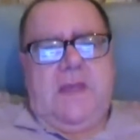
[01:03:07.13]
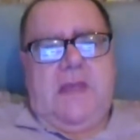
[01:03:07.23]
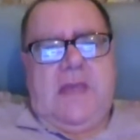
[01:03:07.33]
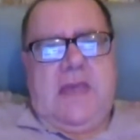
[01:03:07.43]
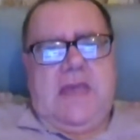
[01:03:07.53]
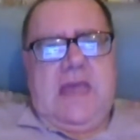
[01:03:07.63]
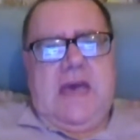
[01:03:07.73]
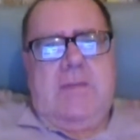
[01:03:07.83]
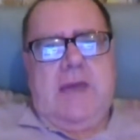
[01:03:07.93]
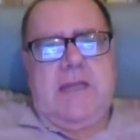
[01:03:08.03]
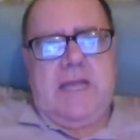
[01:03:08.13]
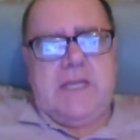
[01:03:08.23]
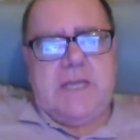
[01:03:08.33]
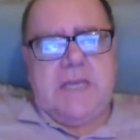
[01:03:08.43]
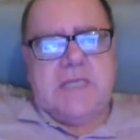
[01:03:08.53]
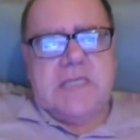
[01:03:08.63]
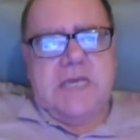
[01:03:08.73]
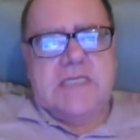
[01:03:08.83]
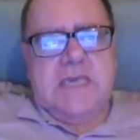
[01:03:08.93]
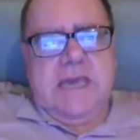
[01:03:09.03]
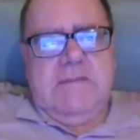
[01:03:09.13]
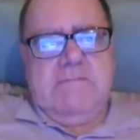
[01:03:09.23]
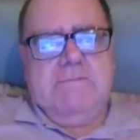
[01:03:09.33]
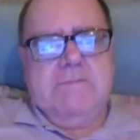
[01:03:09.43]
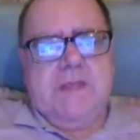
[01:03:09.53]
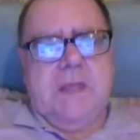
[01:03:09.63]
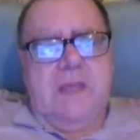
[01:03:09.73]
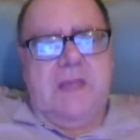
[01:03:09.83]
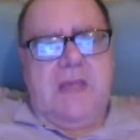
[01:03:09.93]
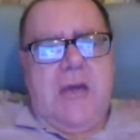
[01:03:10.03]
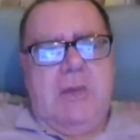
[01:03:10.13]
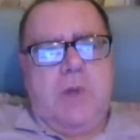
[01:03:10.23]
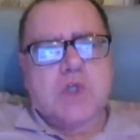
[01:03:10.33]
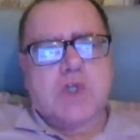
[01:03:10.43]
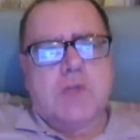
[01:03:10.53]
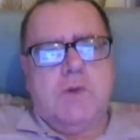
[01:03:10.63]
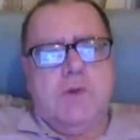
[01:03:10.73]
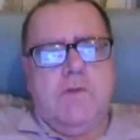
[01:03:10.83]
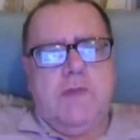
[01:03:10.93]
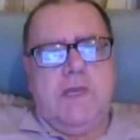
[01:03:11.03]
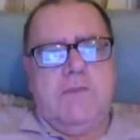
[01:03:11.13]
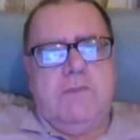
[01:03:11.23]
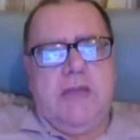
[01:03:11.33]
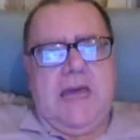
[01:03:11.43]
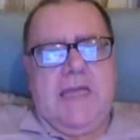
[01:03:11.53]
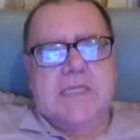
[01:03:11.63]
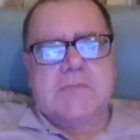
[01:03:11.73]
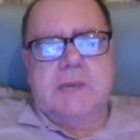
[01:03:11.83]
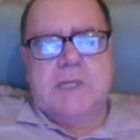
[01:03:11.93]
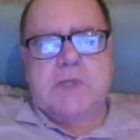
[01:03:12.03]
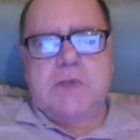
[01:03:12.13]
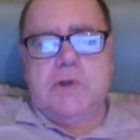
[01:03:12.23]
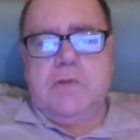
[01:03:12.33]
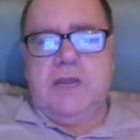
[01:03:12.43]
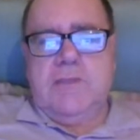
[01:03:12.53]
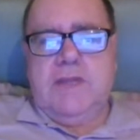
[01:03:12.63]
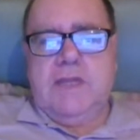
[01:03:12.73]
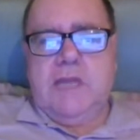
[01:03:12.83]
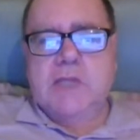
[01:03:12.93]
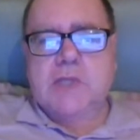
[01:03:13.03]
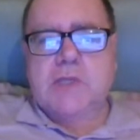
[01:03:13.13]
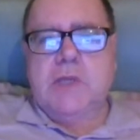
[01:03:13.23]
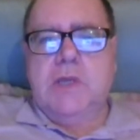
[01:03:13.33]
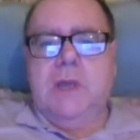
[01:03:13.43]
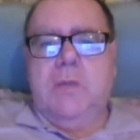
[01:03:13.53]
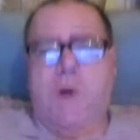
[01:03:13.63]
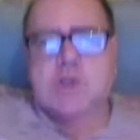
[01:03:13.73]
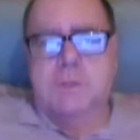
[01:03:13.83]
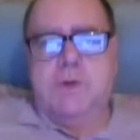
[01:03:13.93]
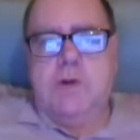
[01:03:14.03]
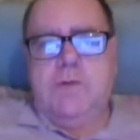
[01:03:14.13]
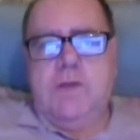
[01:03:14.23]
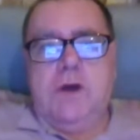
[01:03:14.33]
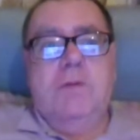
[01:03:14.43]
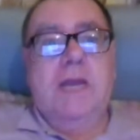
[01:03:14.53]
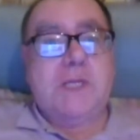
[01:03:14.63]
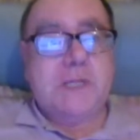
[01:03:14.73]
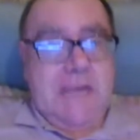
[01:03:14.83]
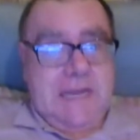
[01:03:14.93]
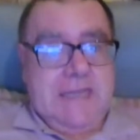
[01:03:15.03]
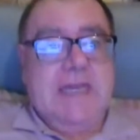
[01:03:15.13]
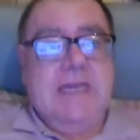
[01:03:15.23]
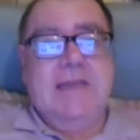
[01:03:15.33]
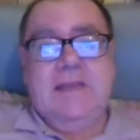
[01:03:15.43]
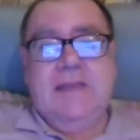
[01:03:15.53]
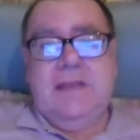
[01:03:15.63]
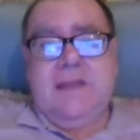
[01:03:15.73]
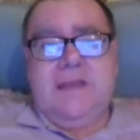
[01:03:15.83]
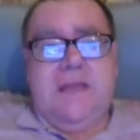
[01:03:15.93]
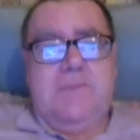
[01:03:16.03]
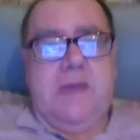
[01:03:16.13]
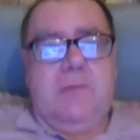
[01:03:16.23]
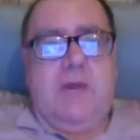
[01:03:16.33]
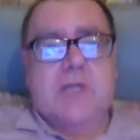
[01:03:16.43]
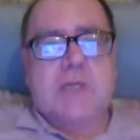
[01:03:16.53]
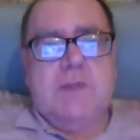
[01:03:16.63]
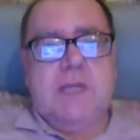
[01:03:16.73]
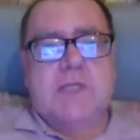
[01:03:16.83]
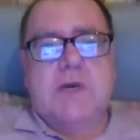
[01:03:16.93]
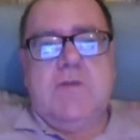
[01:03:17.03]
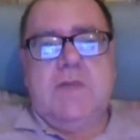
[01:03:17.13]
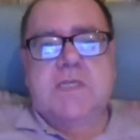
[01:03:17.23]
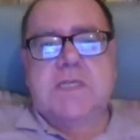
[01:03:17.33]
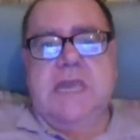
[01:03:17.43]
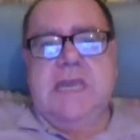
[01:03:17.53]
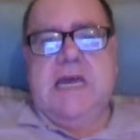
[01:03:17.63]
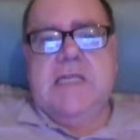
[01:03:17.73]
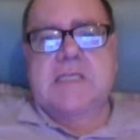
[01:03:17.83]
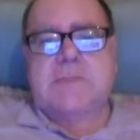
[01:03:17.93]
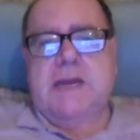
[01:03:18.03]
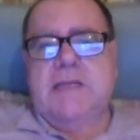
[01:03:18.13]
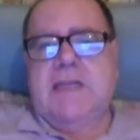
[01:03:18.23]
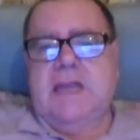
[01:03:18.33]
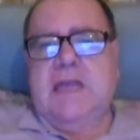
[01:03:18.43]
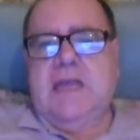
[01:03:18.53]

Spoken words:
Am I Dead Yet says, I watched the movie Compliance based on your recommendation. What's the movie? Oh, I'm glad you liked it. The bit where she bent over his knee and he spanked her.